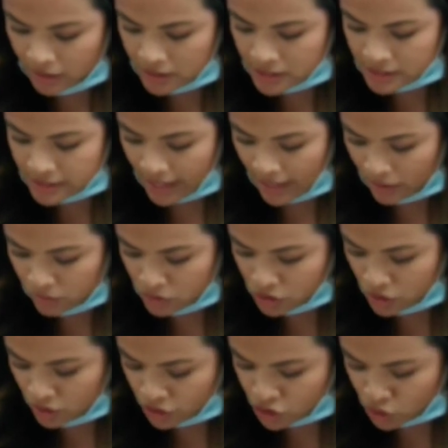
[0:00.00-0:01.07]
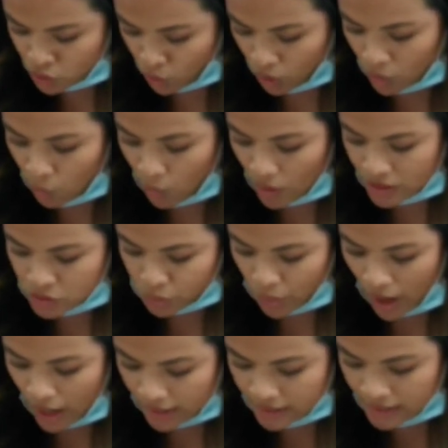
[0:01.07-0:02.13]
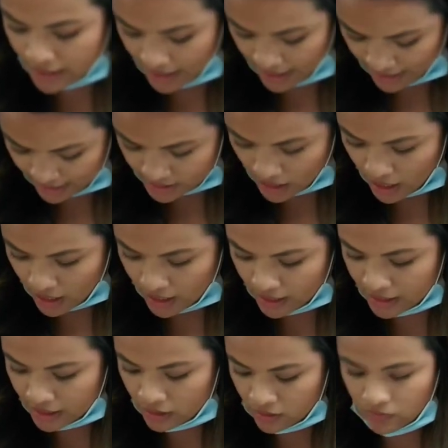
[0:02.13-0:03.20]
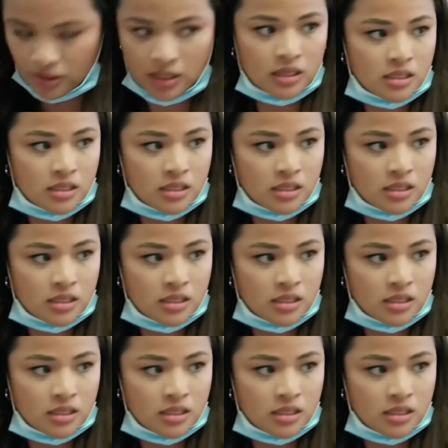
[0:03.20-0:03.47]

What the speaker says: down to the shore was rocky and uneven.